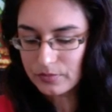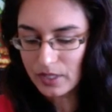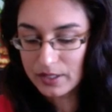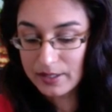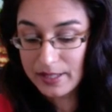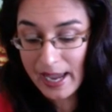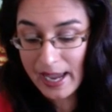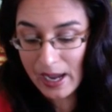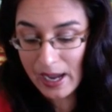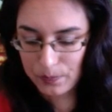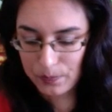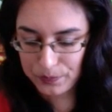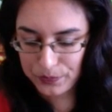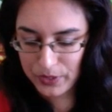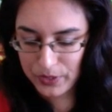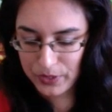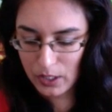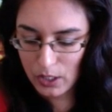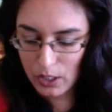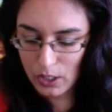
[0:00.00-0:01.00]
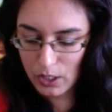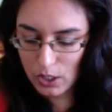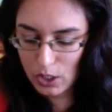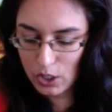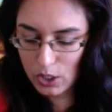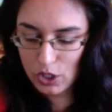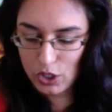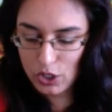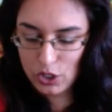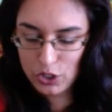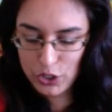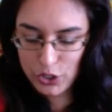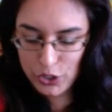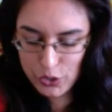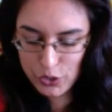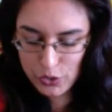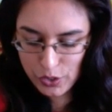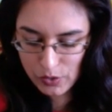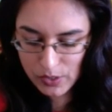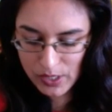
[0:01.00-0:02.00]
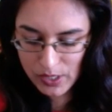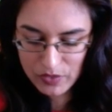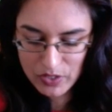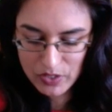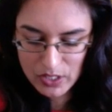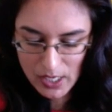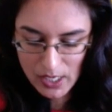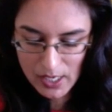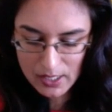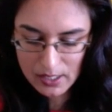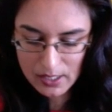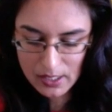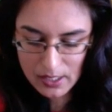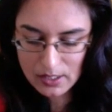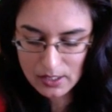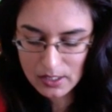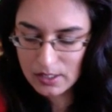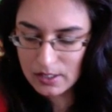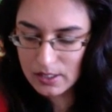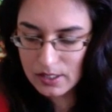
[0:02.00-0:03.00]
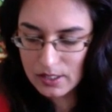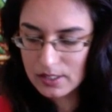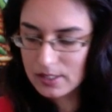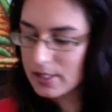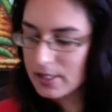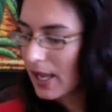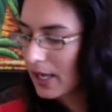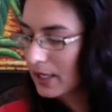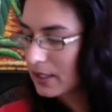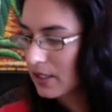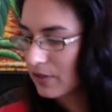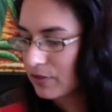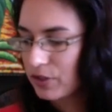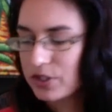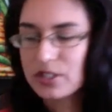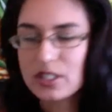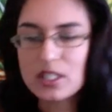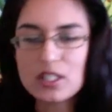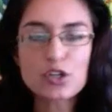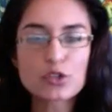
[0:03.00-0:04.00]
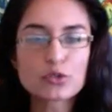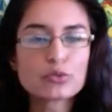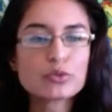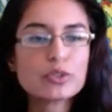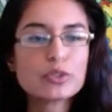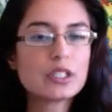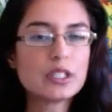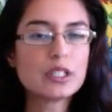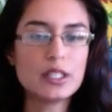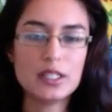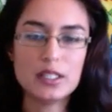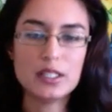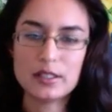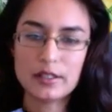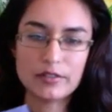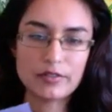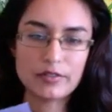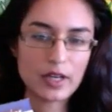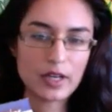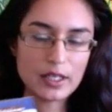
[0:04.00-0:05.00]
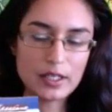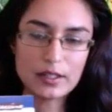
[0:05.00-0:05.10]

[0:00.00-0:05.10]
Now, you don't have to take it to this next level because these are really easy to find.